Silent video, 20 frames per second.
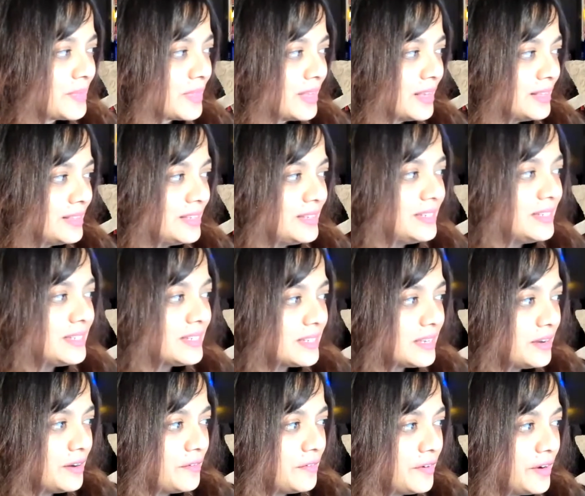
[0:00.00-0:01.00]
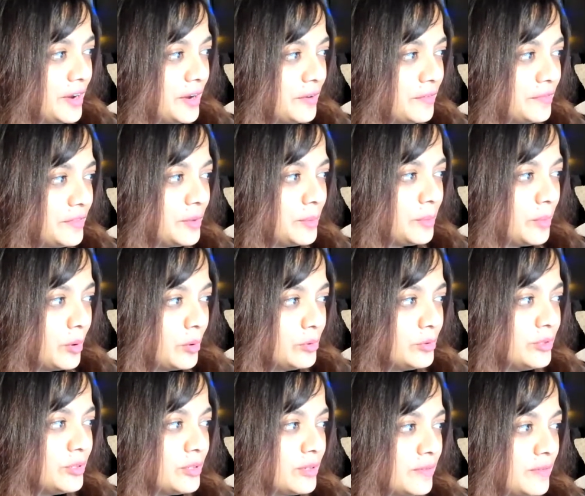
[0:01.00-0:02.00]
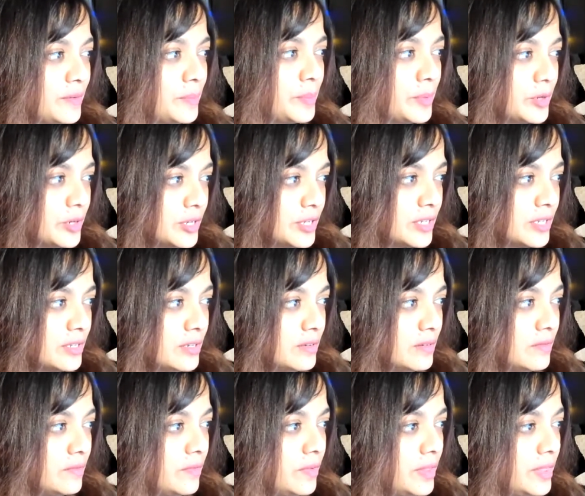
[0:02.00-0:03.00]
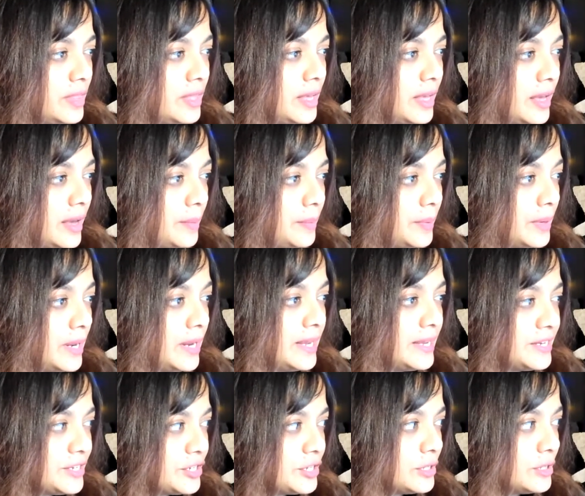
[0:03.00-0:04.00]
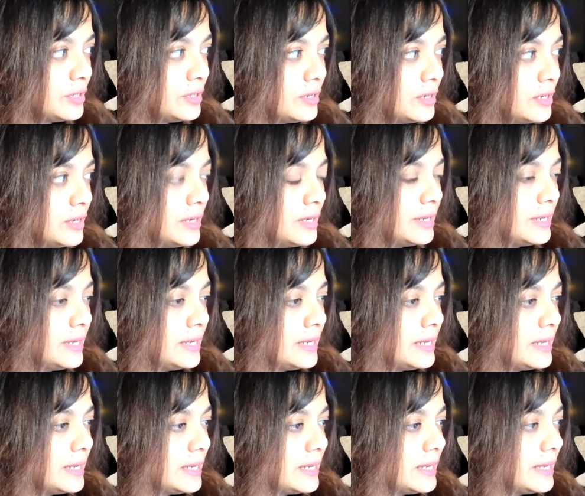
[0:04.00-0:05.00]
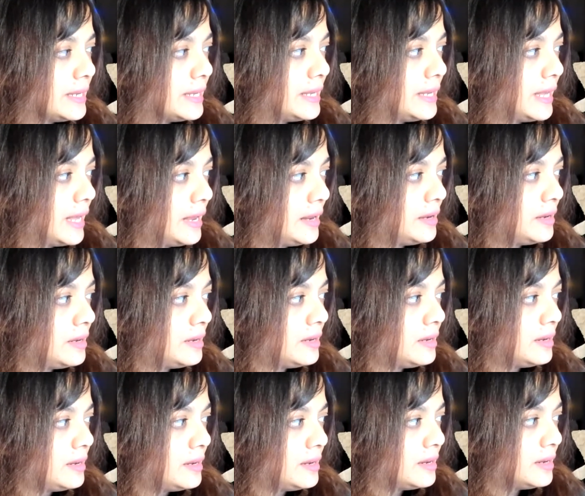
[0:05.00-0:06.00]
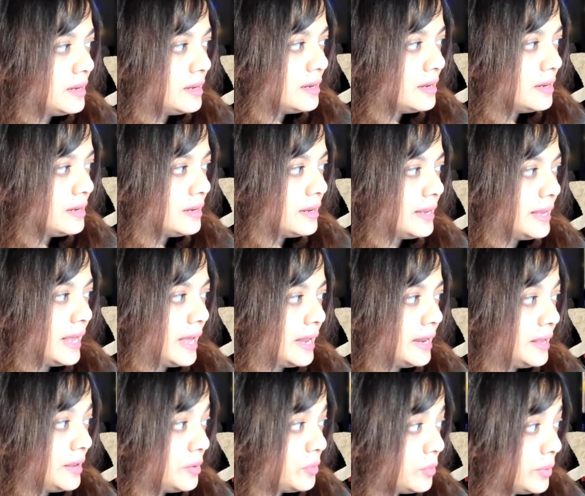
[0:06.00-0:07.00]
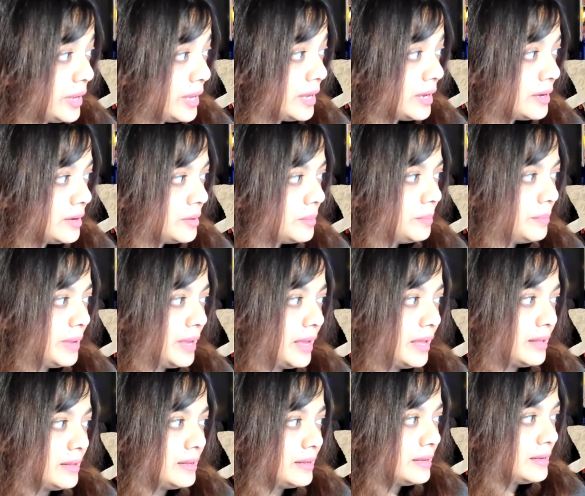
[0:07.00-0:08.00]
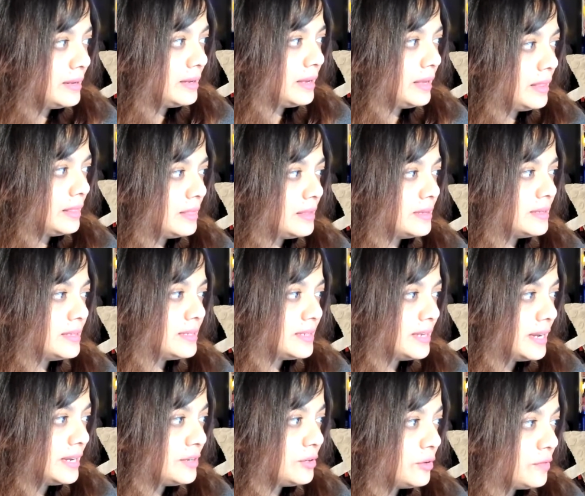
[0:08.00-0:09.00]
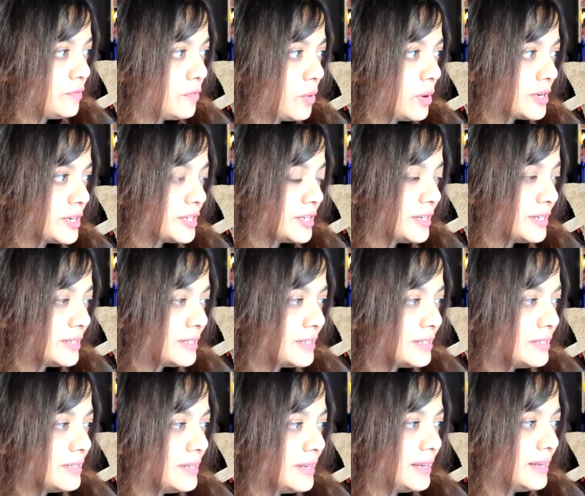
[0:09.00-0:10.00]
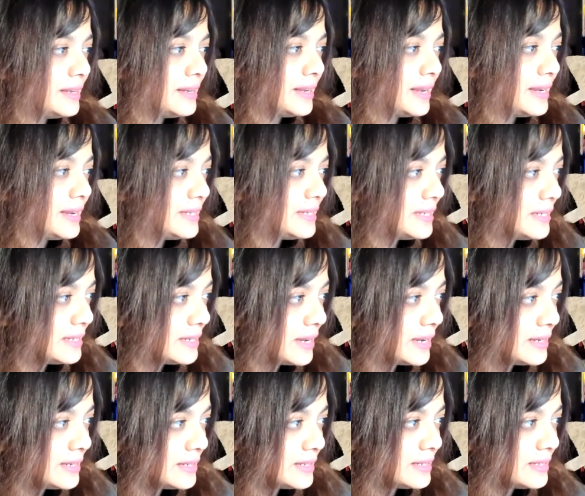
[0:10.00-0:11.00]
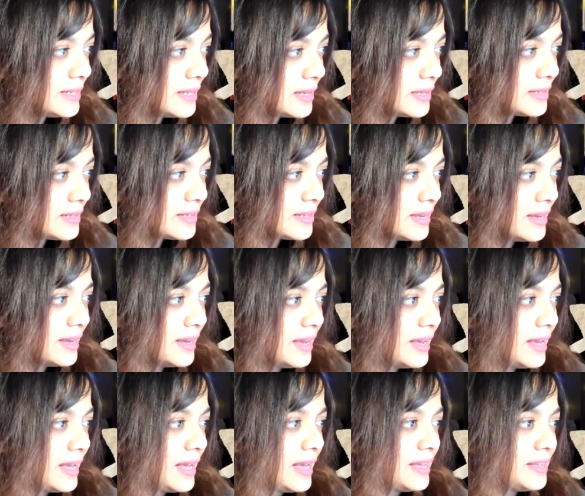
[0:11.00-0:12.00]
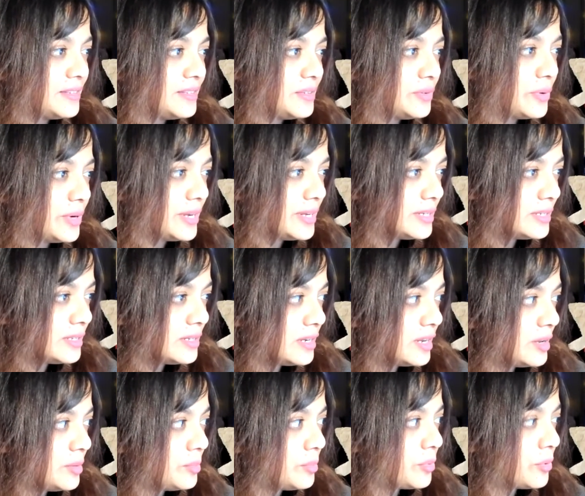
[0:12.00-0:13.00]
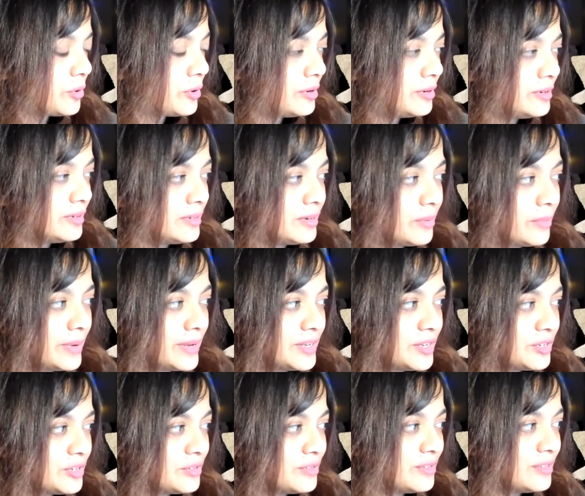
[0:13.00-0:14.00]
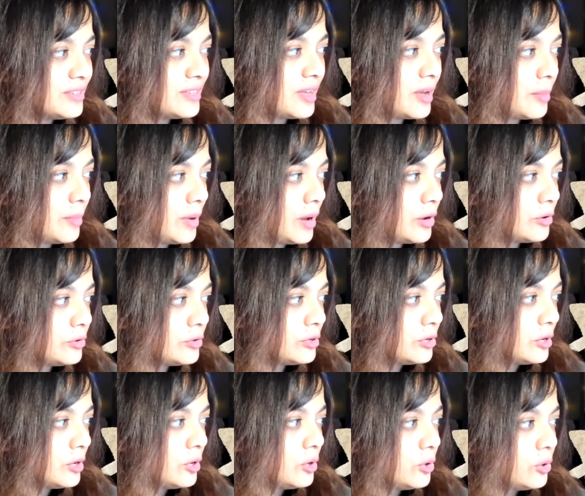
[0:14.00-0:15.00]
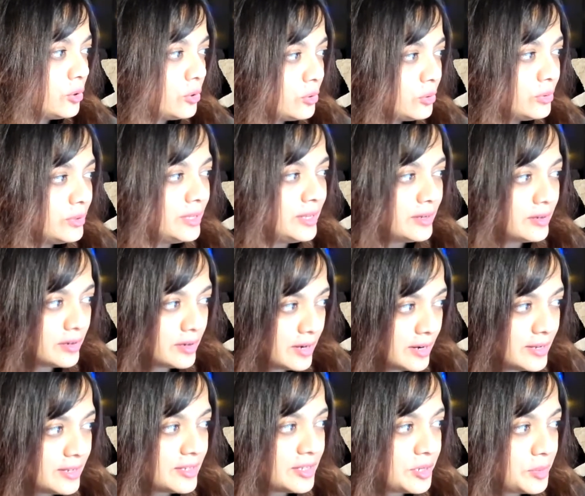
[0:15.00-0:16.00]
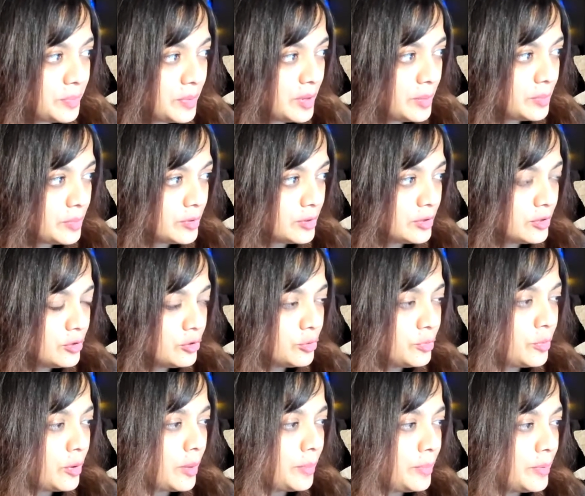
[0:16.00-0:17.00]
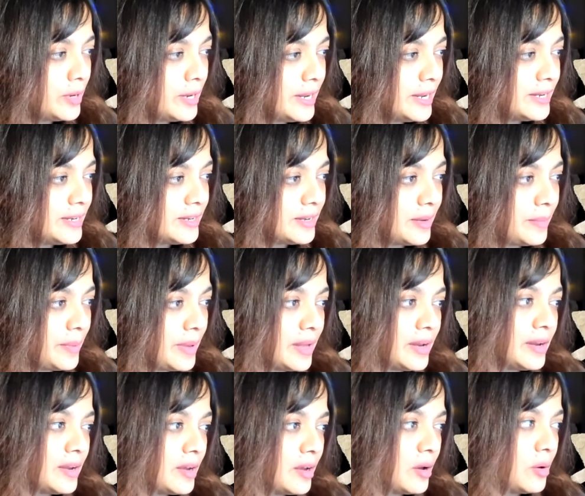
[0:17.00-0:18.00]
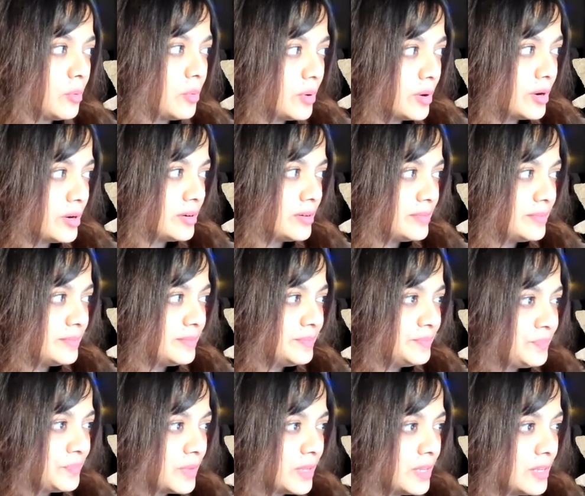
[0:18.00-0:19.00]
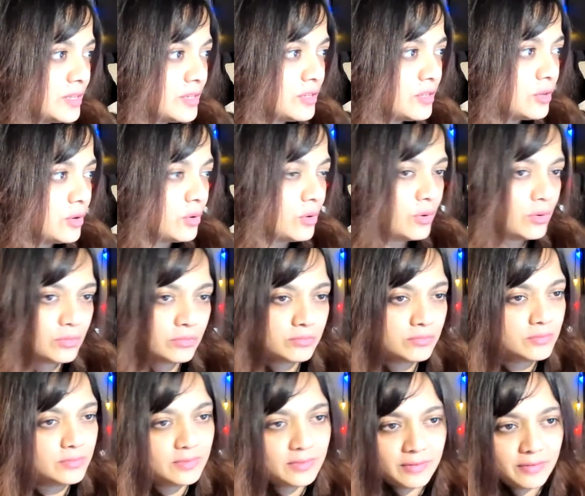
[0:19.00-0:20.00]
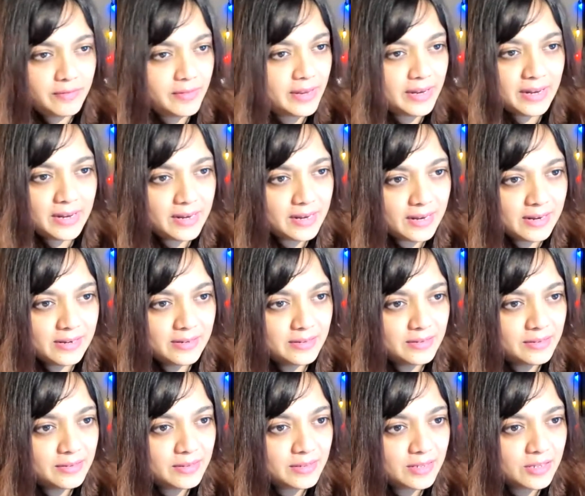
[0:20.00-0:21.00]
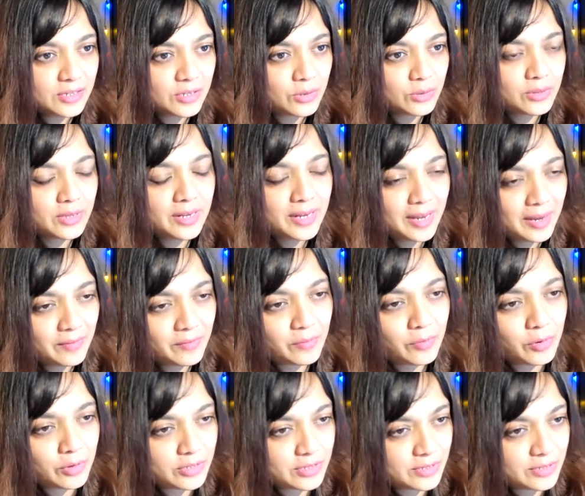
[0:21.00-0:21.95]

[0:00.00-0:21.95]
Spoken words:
the discovery of the bones of a person with the appellation Ken Kennewick Man in the state of Washington in 1996 has raised important questions about who the earliest people to populate America were. So, very clear. So, the name was